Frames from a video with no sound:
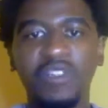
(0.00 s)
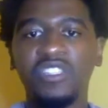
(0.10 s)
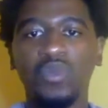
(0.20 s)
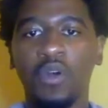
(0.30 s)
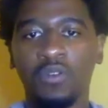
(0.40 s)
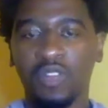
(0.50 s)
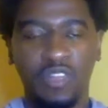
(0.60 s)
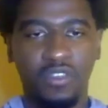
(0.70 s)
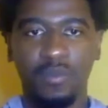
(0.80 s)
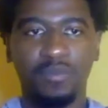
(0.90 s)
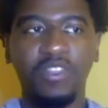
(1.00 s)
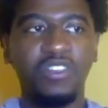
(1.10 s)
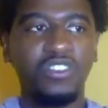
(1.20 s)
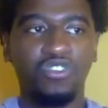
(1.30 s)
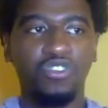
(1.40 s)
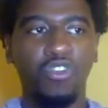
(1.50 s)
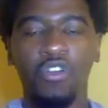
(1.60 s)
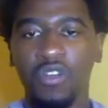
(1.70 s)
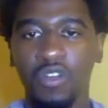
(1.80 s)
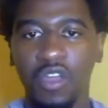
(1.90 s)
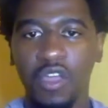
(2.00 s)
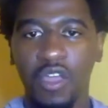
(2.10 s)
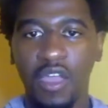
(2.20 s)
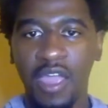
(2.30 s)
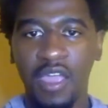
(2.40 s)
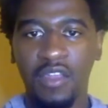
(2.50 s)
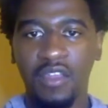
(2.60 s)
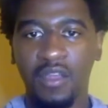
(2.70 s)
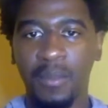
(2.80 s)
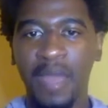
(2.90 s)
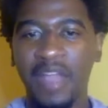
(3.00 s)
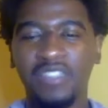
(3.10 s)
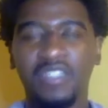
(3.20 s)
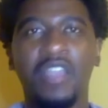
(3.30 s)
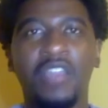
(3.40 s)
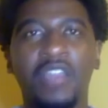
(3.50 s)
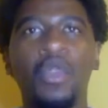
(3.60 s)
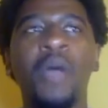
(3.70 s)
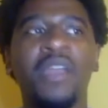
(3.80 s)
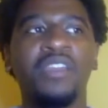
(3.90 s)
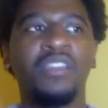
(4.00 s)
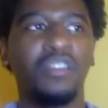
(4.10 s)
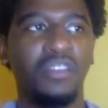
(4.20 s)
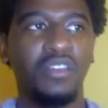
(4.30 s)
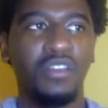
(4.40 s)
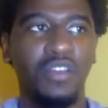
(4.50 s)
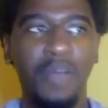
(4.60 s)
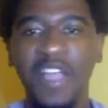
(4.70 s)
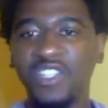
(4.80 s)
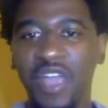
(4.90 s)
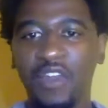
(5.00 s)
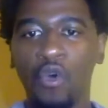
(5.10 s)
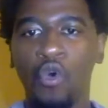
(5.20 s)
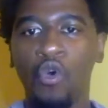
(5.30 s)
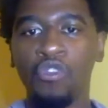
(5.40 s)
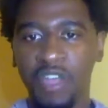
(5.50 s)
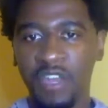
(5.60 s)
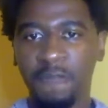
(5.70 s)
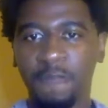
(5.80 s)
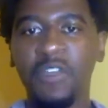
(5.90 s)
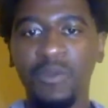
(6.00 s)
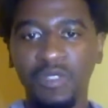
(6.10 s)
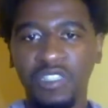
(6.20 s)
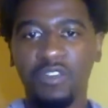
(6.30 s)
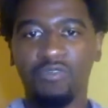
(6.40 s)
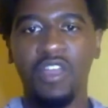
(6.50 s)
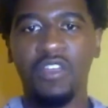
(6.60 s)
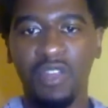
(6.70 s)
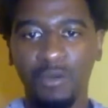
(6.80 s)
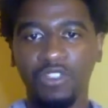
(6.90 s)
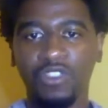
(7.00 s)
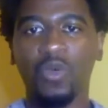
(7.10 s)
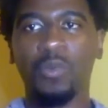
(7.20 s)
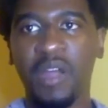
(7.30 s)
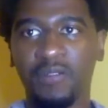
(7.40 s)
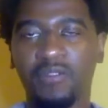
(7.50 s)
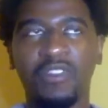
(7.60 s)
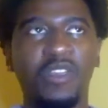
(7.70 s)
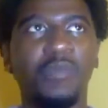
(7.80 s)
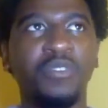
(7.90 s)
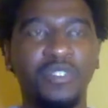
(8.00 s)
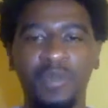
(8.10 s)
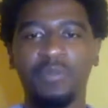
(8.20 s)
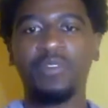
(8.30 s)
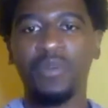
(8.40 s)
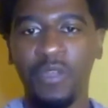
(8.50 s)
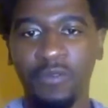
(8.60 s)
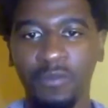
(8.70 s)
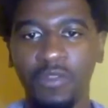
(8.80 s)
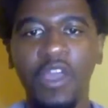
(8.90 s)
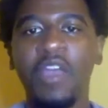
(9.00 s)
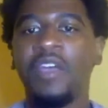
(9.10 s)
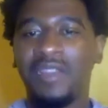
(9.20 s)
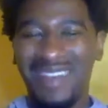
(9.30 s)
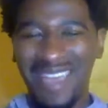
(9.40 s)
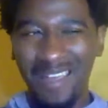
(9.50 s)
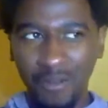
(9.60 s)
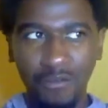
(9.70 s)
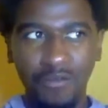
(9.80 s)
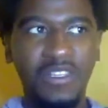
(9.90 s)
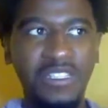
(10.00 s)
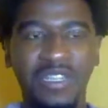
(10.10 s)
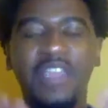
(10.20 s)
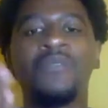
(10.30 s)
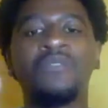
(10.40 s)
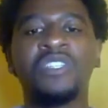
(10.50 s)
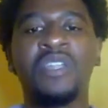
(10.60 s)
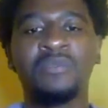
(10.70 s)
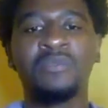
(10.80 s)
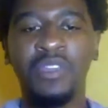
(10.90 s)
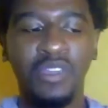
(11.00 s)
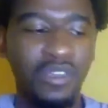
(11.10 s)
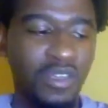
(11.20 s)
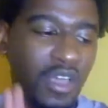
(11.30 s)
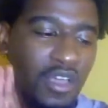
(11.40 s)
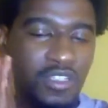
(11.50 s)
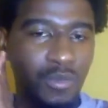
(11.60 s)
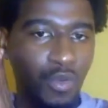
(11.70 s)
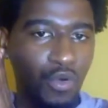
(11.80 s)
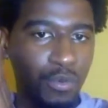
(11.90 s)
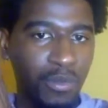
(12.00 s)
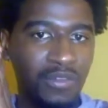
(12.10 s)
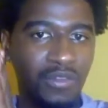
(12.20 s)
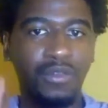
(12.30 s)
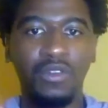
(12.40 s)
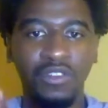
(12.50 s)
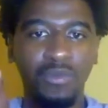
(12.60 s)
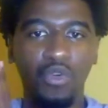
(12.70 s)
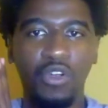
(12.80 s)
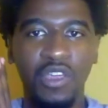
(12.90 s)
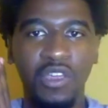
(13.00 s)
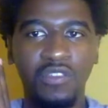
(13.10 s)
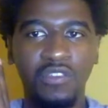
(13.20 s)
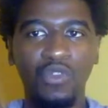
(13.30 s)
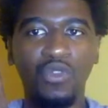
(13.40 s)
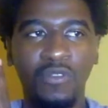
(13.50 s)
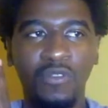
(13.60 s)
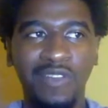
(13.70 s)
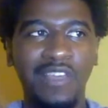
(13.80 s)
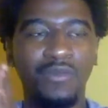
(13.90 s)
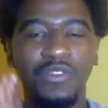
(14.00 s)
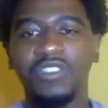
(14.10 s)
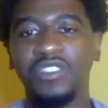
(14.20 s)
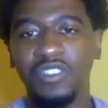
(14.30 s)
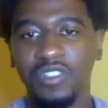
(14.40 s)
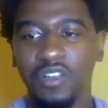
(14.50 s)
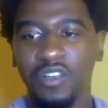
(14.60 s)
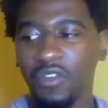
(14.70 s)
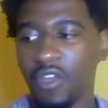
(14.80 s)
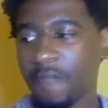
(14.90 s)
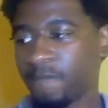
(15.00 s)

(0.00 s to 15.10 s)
completely swole, like completely strong, and imagine you had an aura and a frequency around you that was so powerful it could push people away from you. Now, this language that I'm speaking is more mental. It's more intuitive language. Okay.